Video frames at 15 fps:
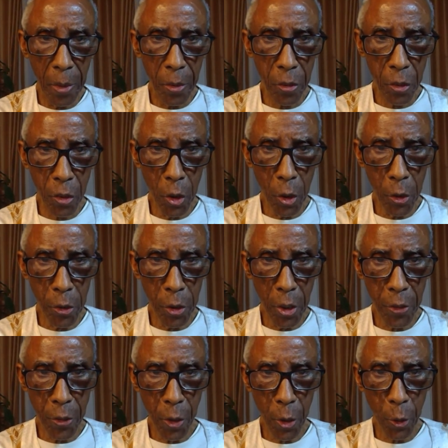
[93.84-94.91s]
so
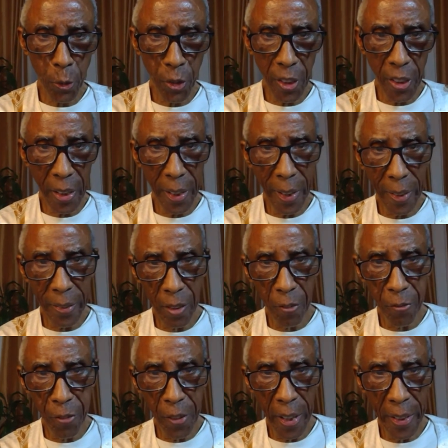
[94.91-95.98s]
does your cell has a
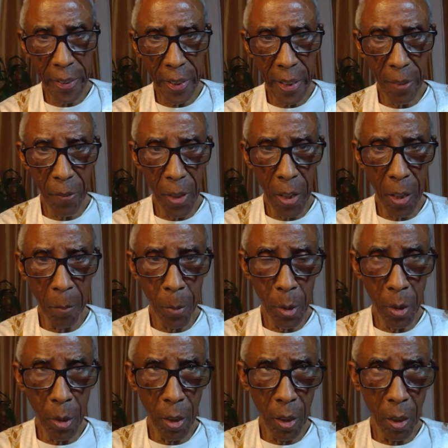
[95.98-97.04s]
finite
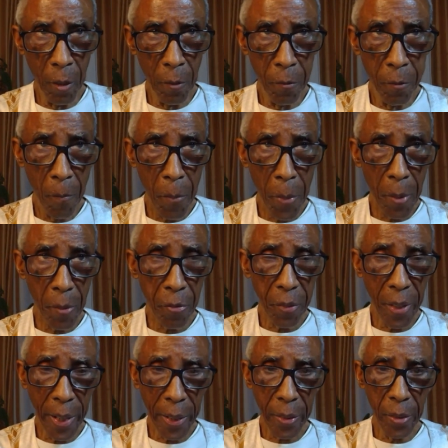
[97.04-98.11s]
number of
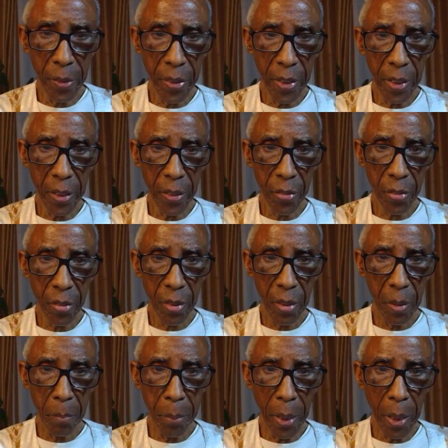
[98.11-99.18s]
faculties,
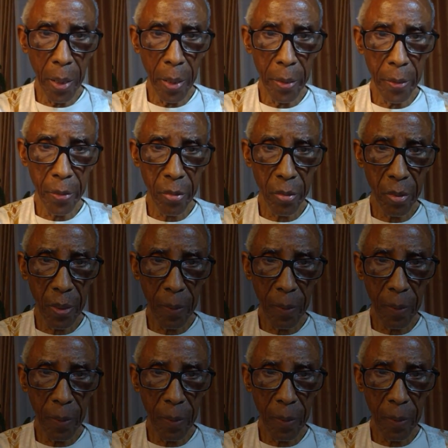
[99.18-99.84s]
parts.